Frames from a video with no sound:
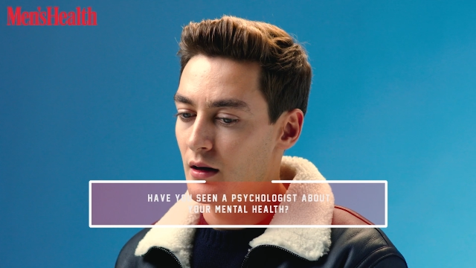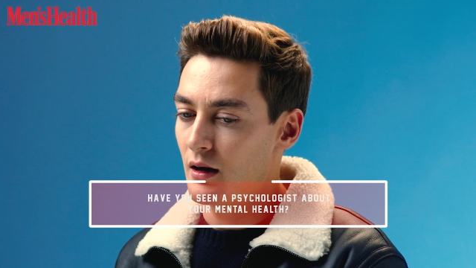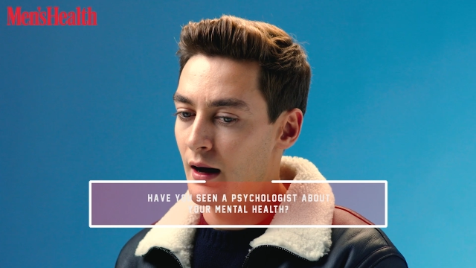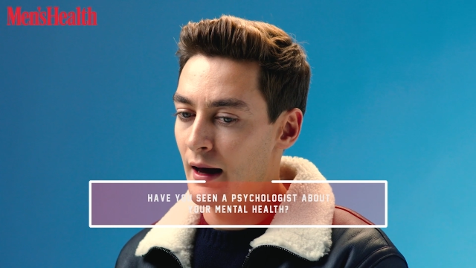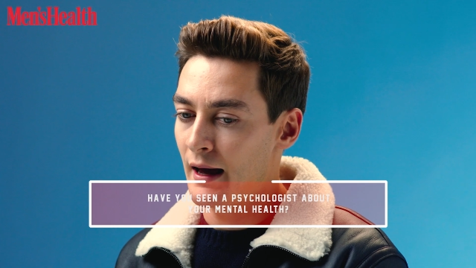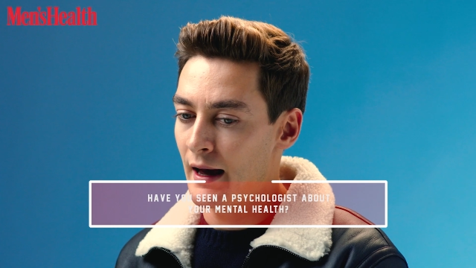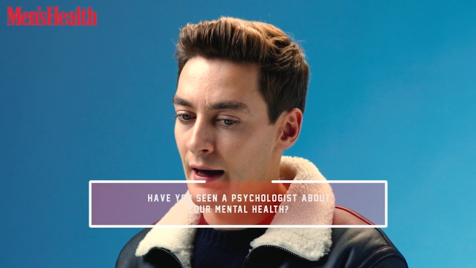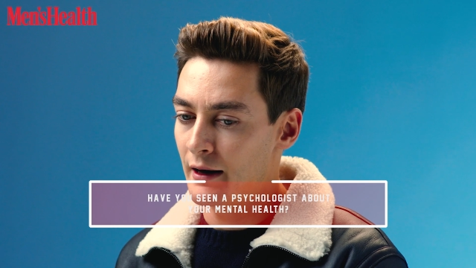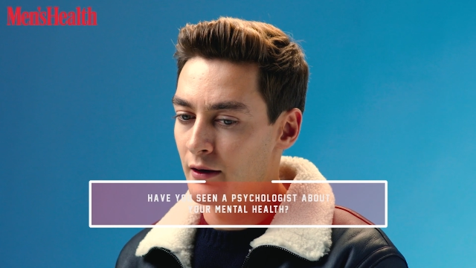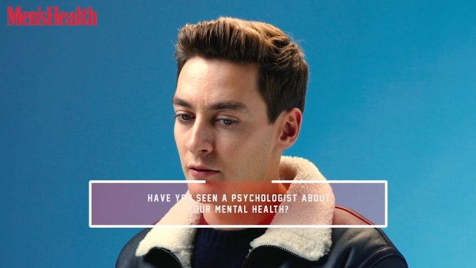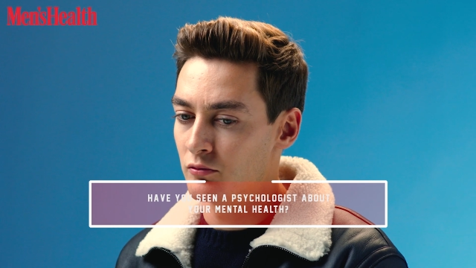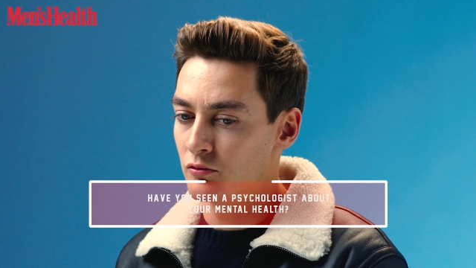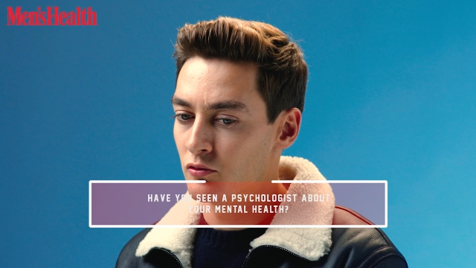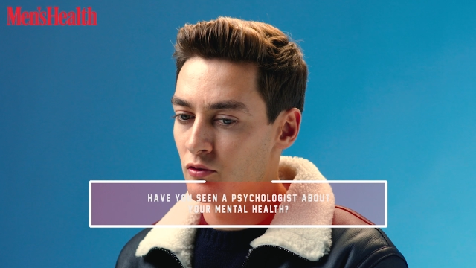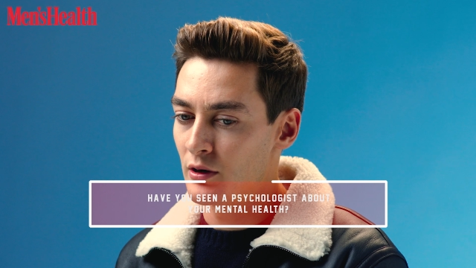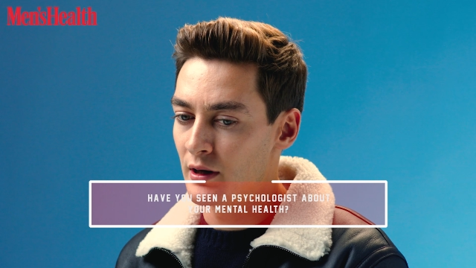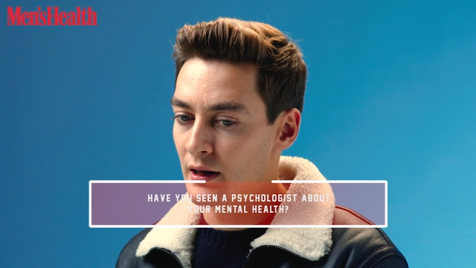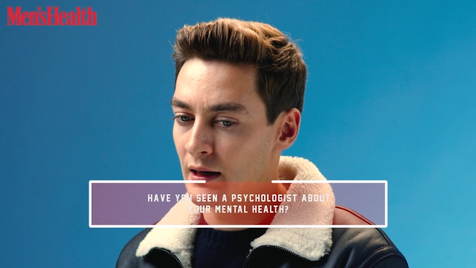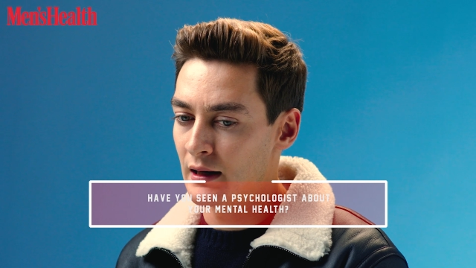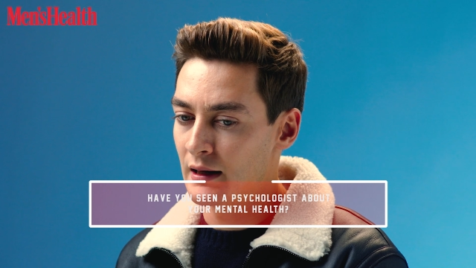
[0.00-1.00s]
I had a
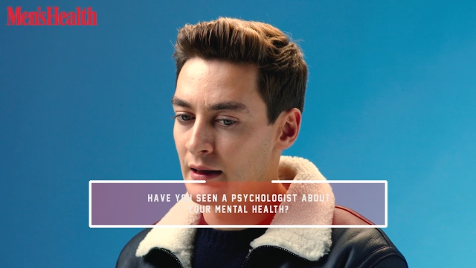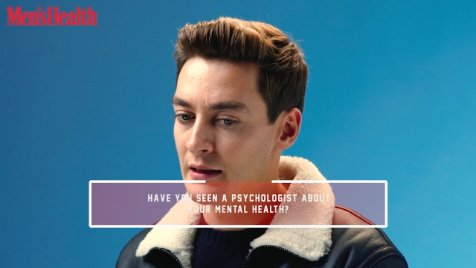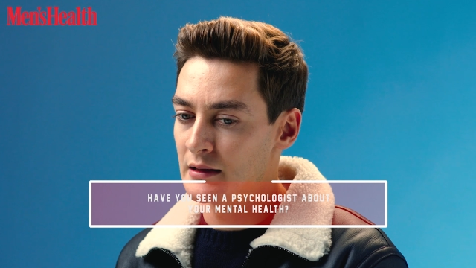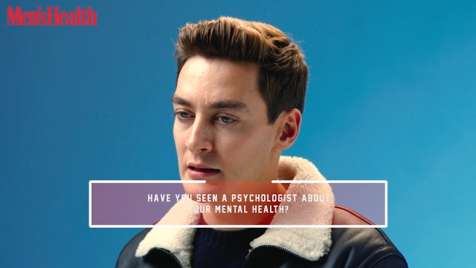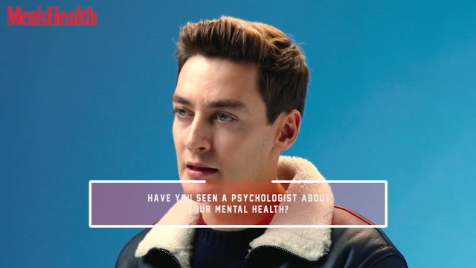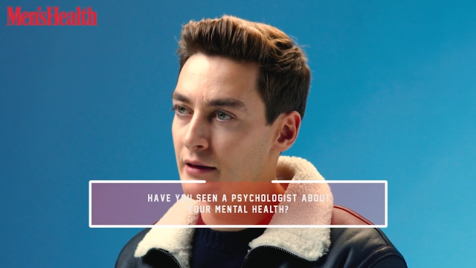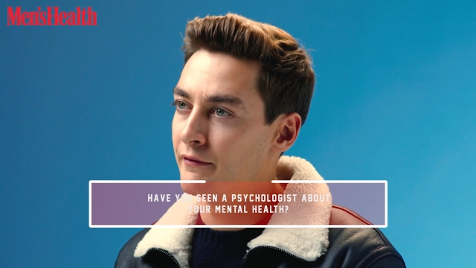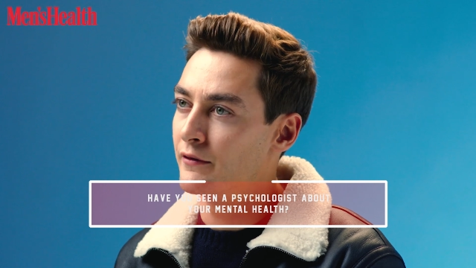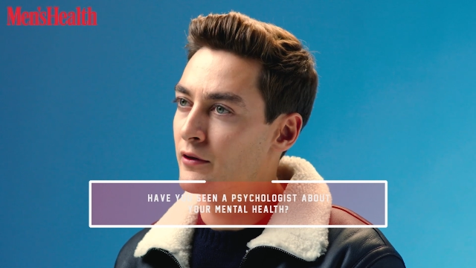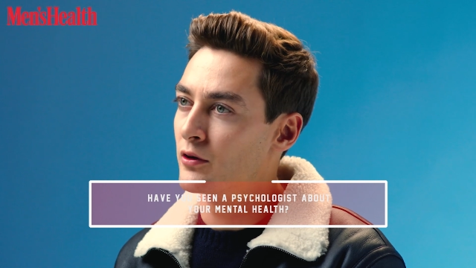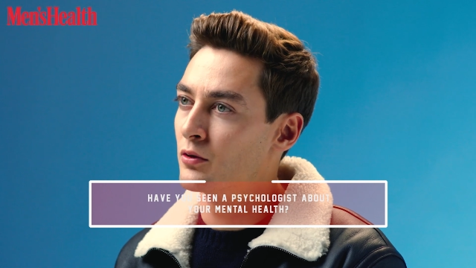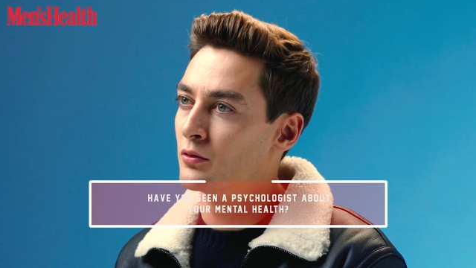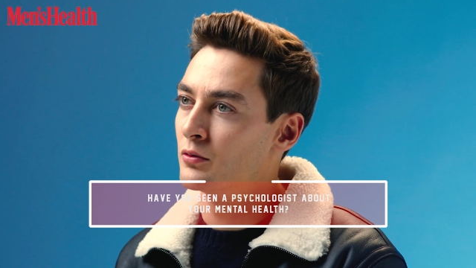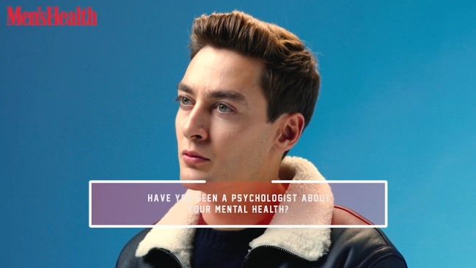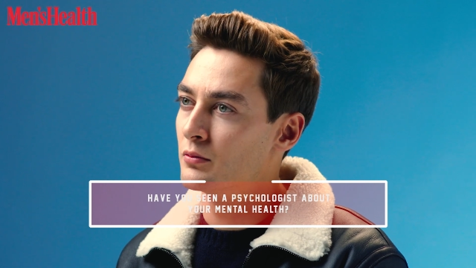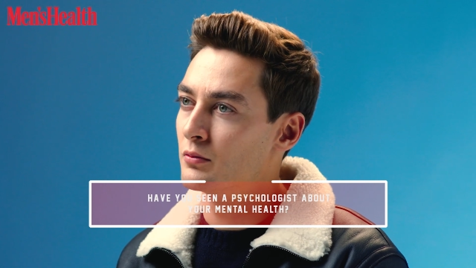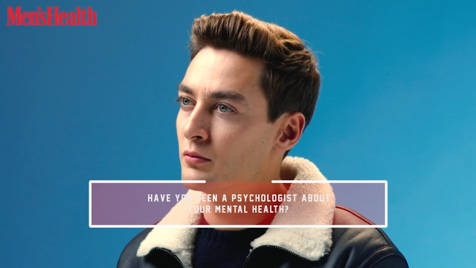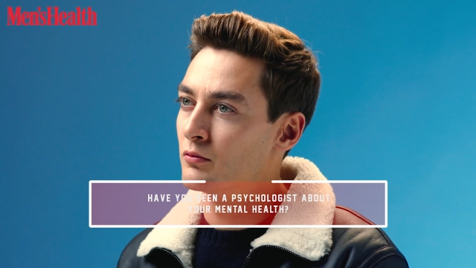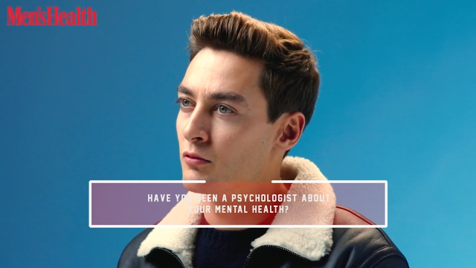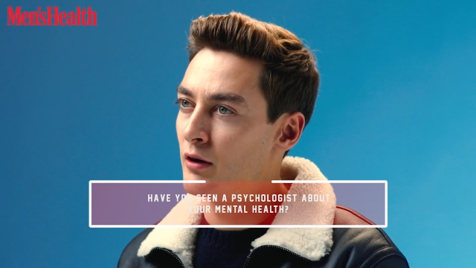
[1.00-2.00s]
really difficult
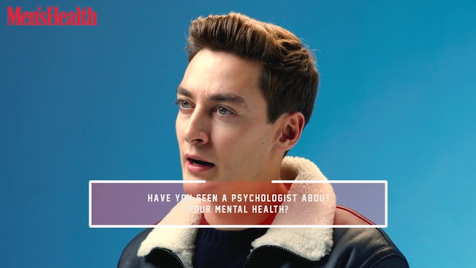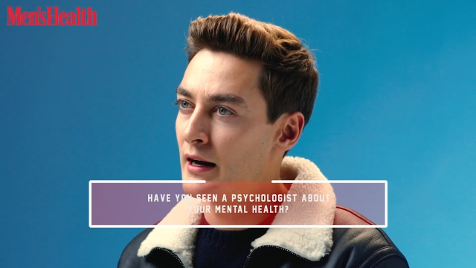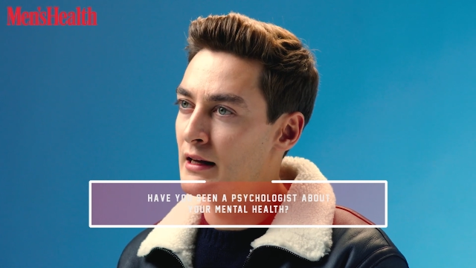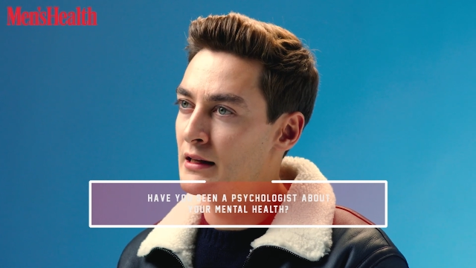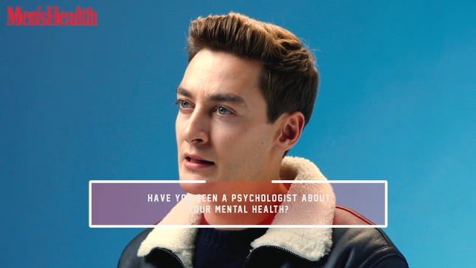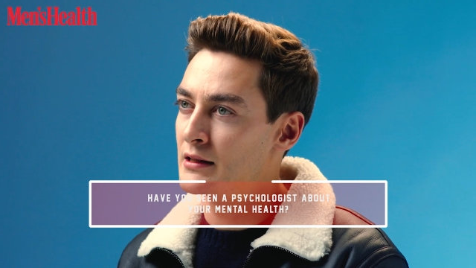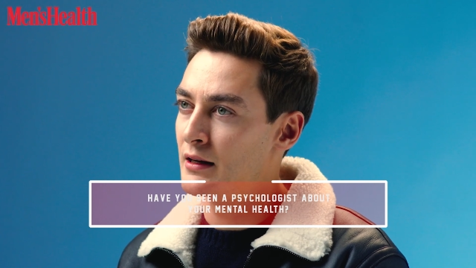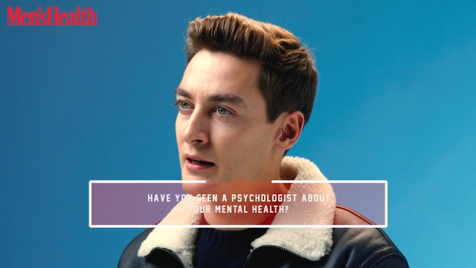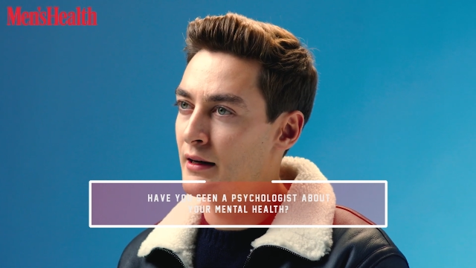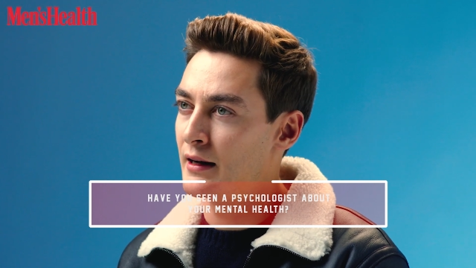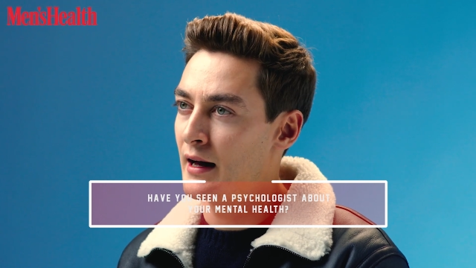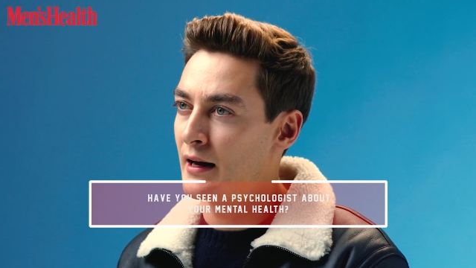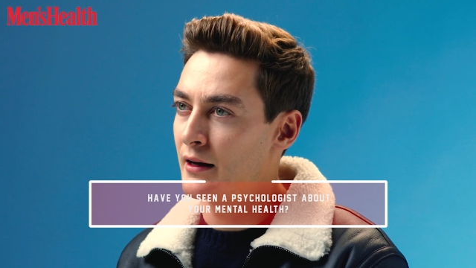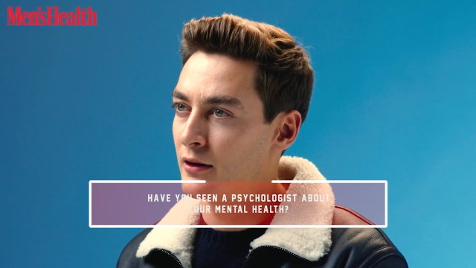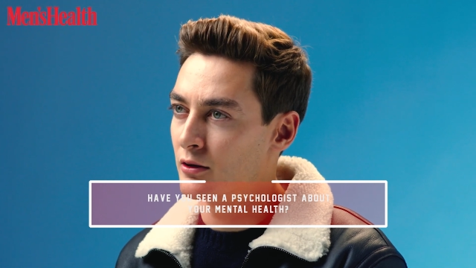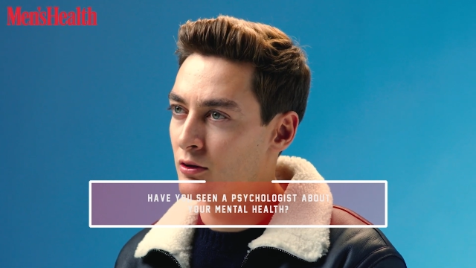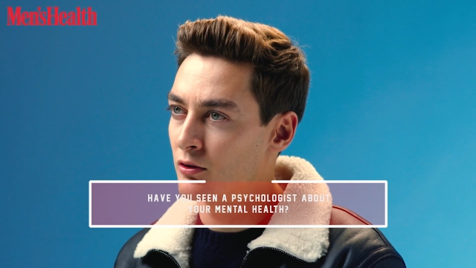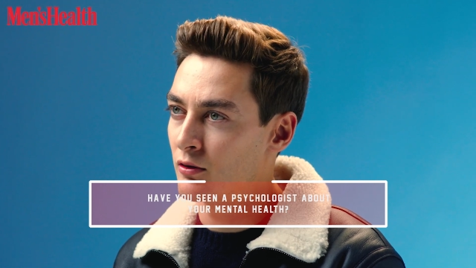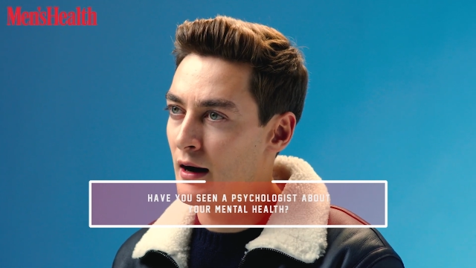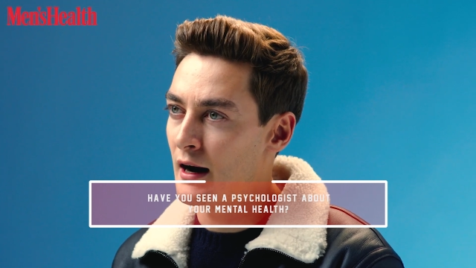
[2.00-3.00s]
race. I'd had a
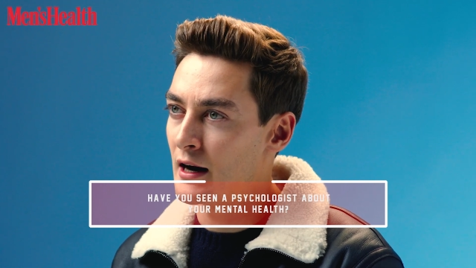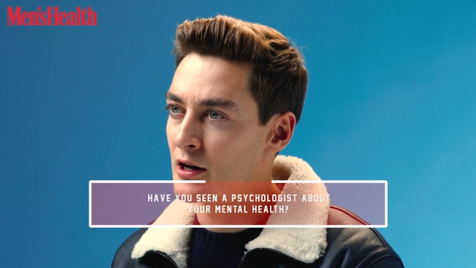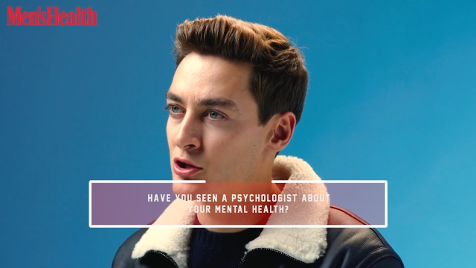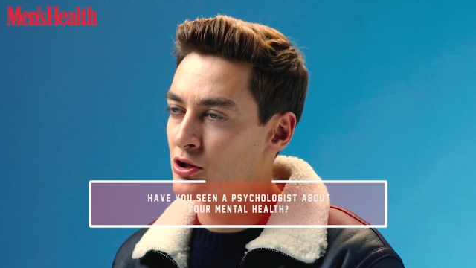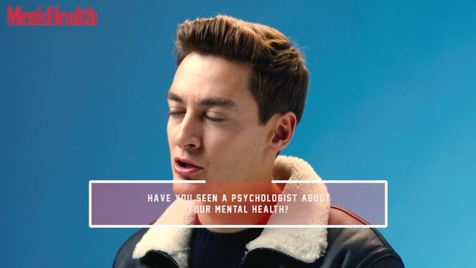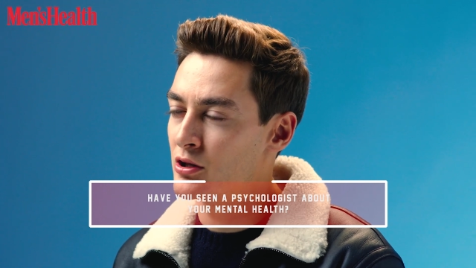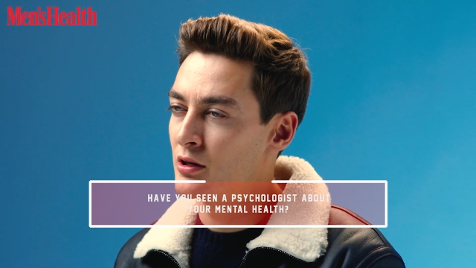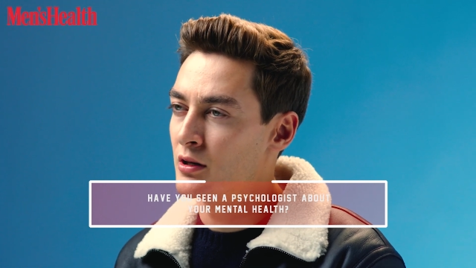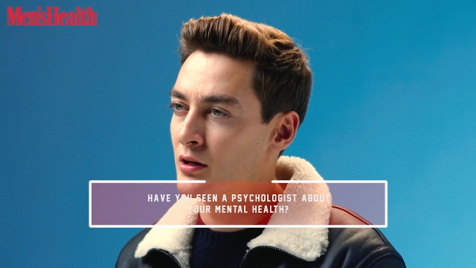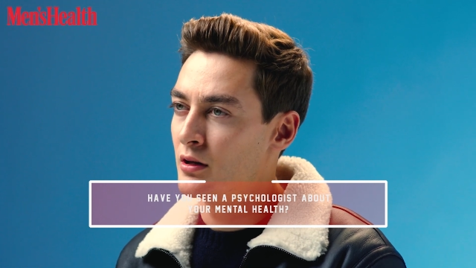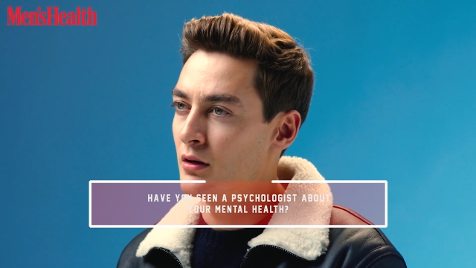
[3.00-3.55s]
crash.